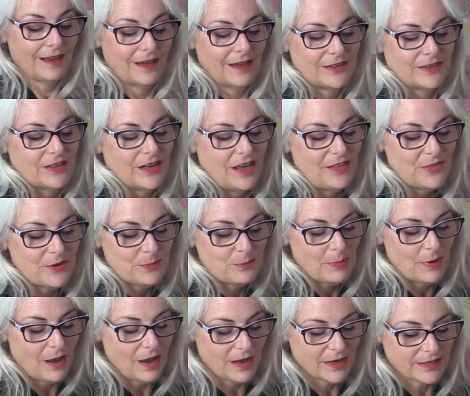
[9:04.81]
Another
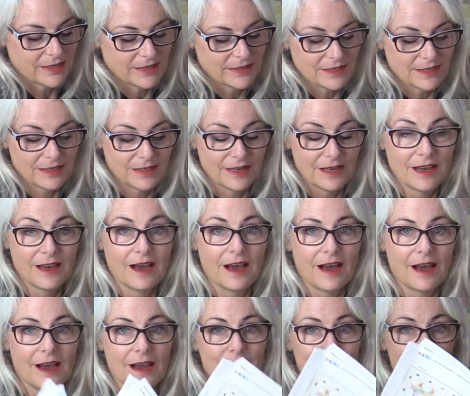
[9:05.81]
pocket,
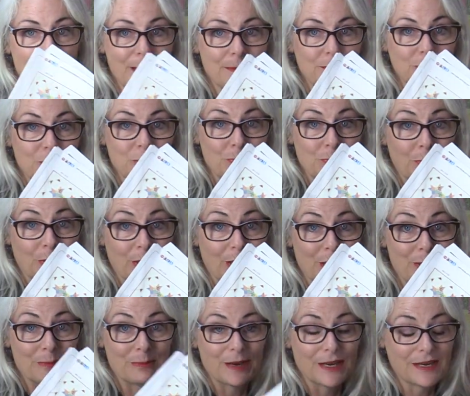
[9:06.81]
I'm able to pull
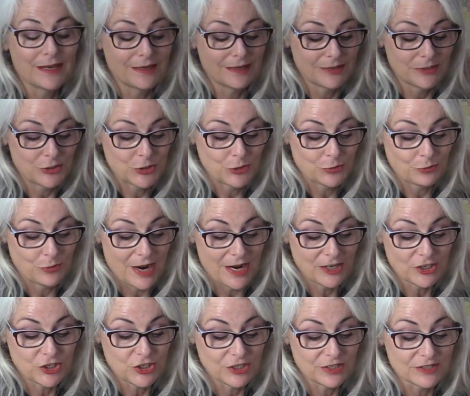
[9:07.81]
out my
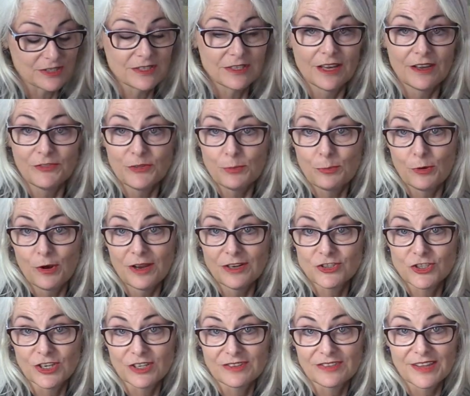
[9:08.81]
directions of the
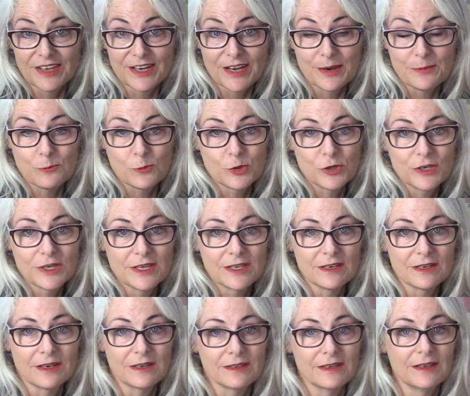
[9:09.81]
project that I'm
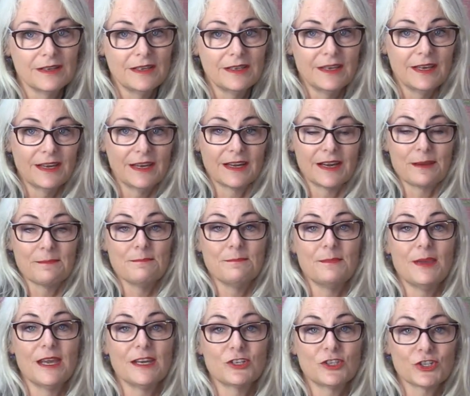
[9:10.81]
working on, and I
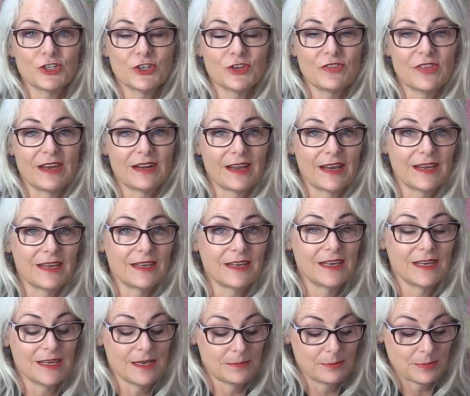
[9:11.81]
make sure that I
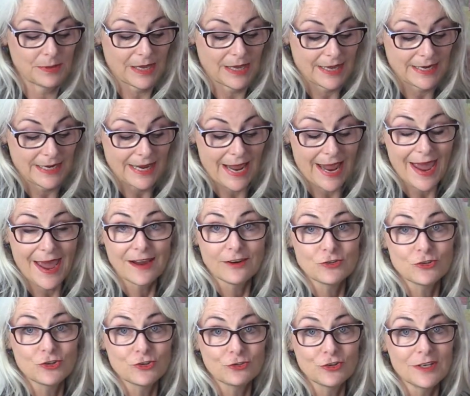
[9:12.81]
keep an
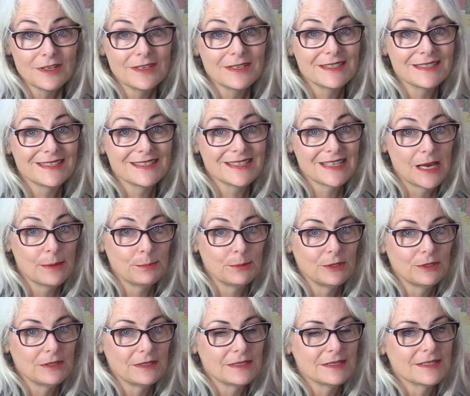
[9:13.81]
extra
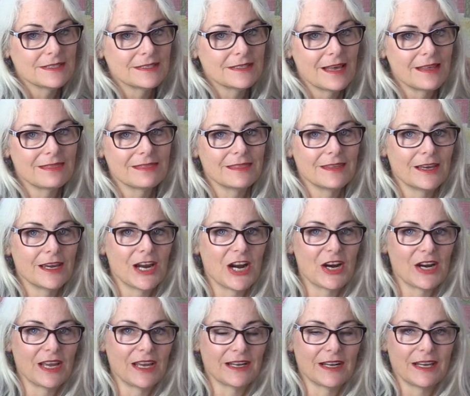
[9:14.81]
double set
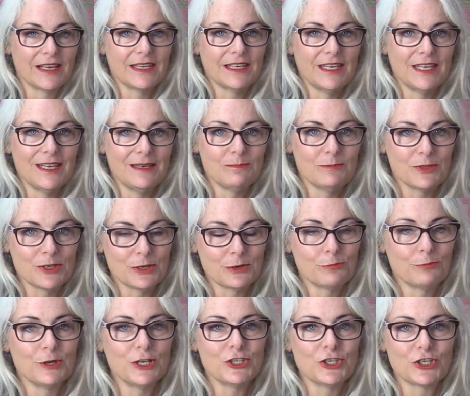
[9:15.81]
there and I keep the
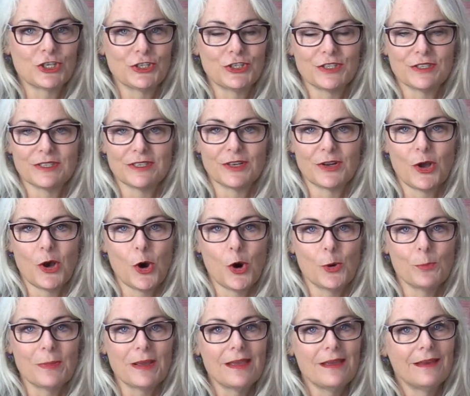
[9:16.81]
originals at
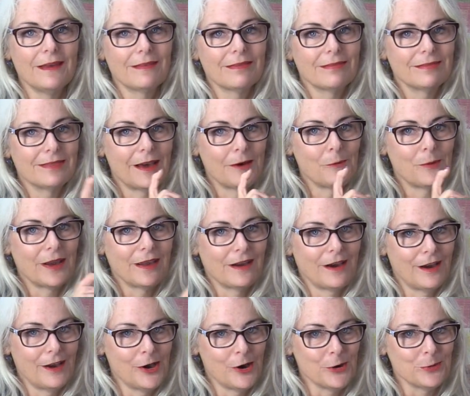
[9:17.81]
home. That way
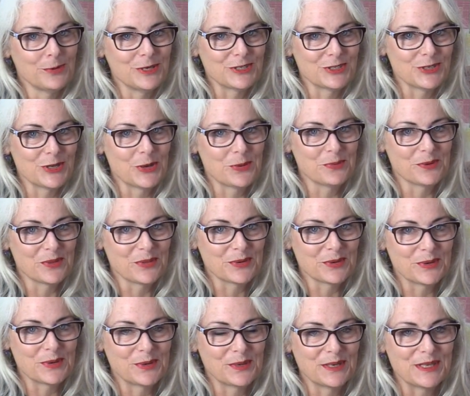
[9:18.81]
I always know where
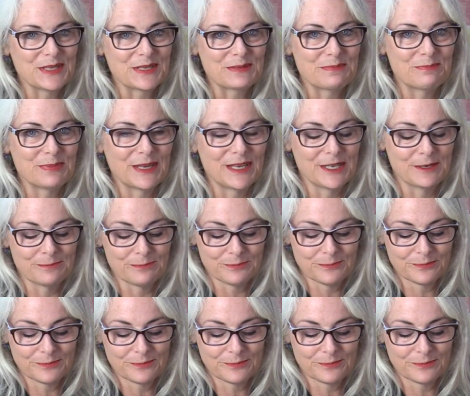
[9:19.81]
they're going to be.